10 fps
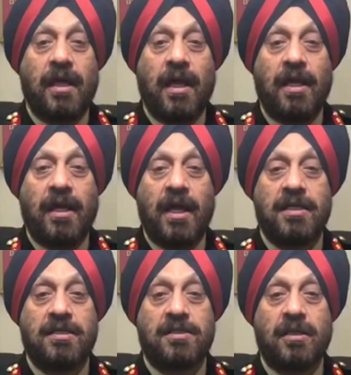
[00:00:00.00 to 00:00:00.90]
and
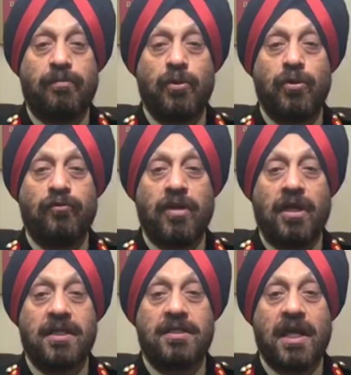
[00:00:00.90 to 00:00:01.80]
has
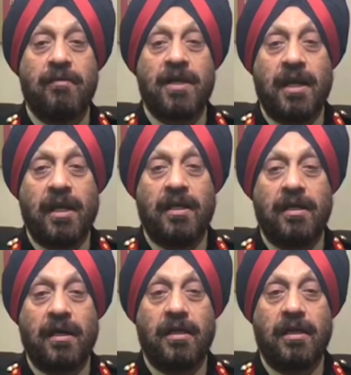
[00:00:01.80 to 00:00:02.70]
proved this time and
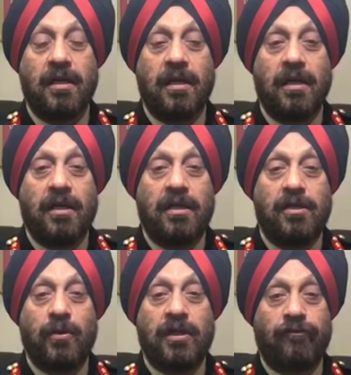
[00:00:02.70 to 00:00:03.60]
again.
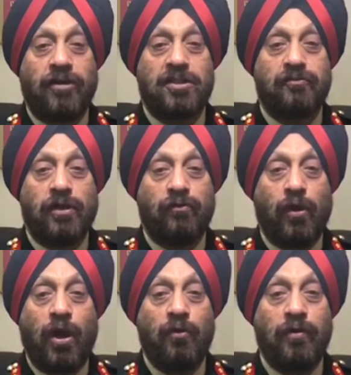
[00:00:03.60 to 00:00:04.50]
During the First World
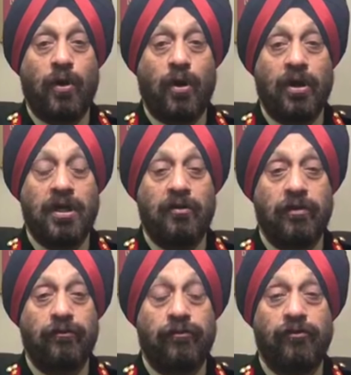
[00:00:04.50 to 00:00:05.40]
War, we were honored
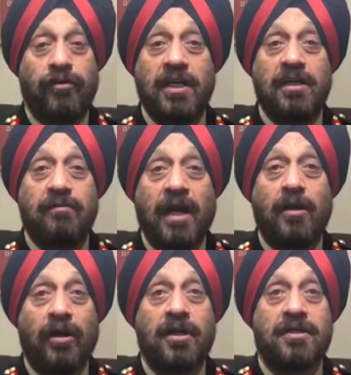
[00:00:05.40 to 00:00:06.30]
with 15
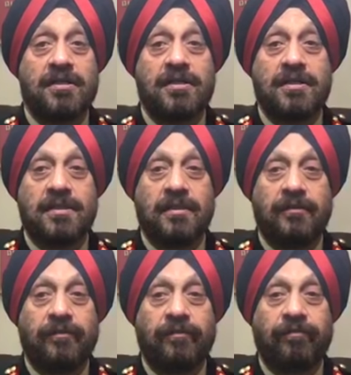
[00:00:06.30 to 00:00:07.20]
battle honors.
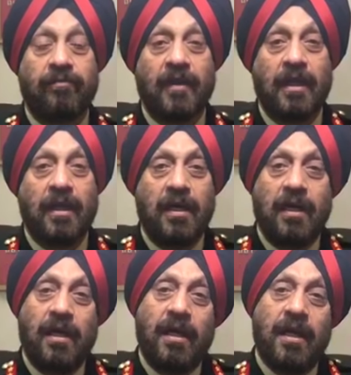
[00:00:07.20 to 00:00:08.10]

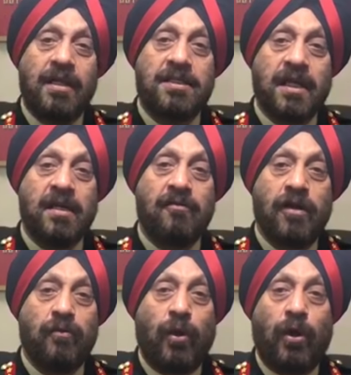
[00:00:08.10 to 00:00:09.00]
In the Second
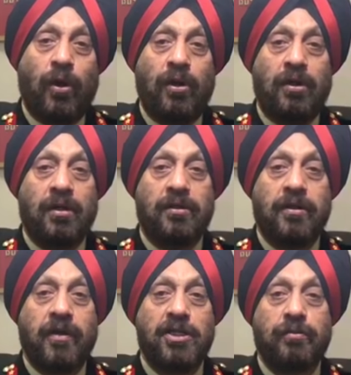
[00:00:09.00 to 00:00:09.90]
World War, the
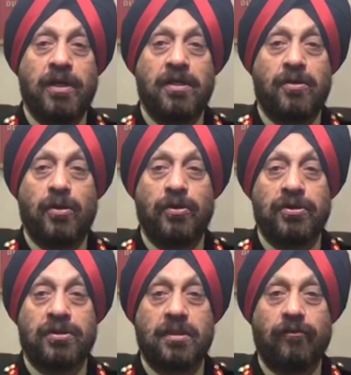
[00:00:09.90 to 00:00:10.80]
regiment
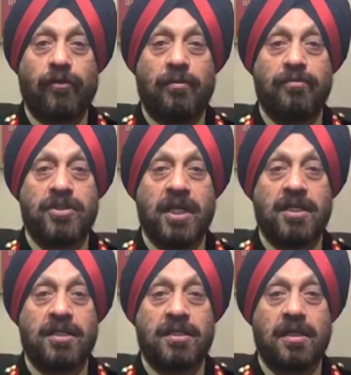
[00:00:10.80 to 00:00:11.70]
rose from
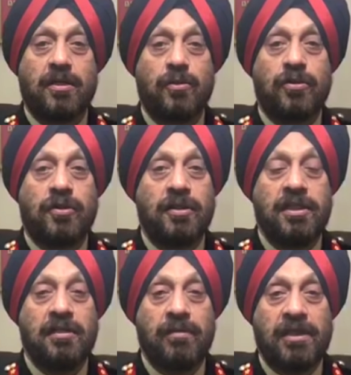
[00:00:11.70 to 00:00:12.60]
6 to
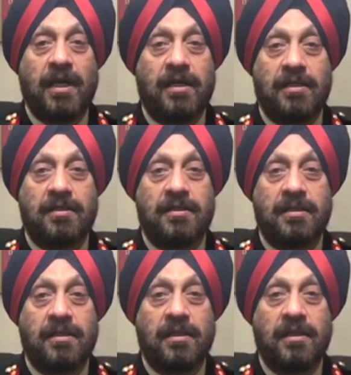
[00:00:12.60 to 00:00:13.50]
13 battalions,